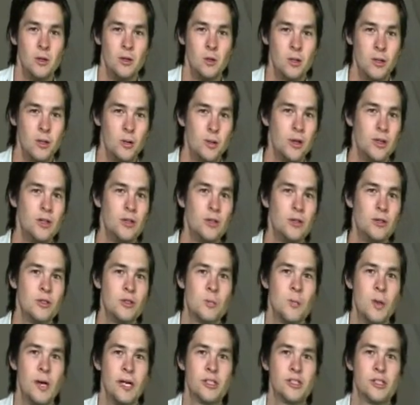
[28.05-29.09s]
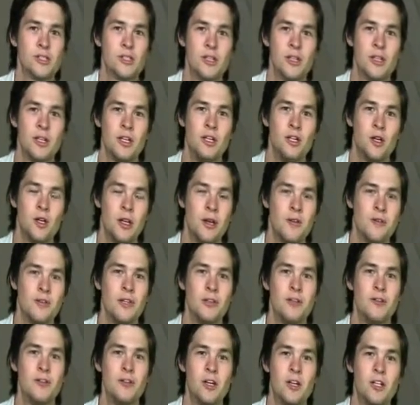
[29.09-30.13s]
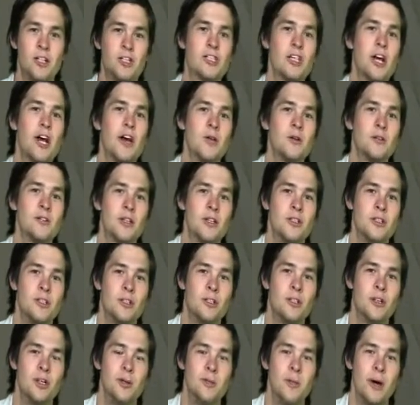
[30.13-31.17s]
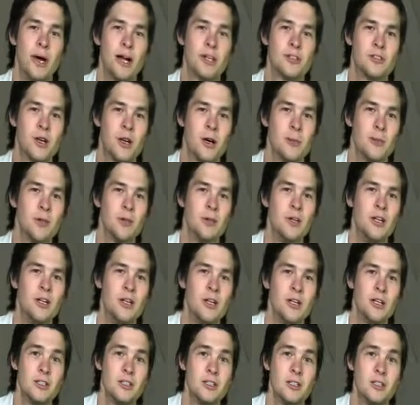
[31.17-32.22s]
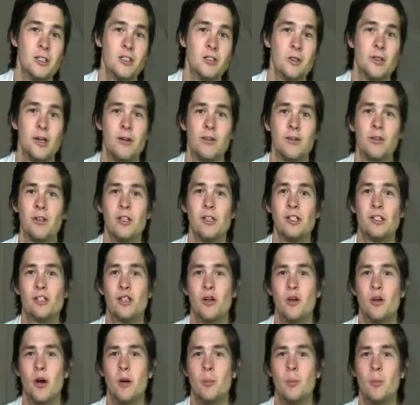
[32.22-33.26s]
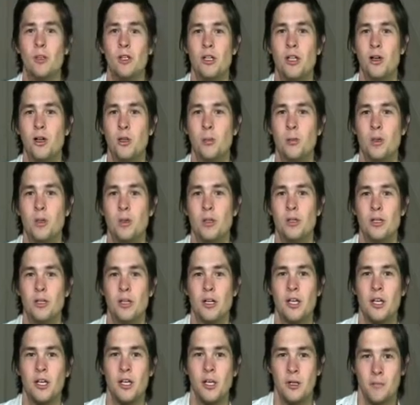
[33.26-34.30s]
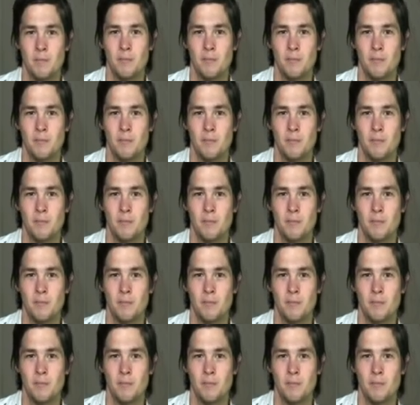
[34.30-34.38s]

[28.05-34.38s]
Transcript: What you want to do is make sure that you don't have any funny shadows on your green backdrop, because these will definitely show up when you go to pull your key.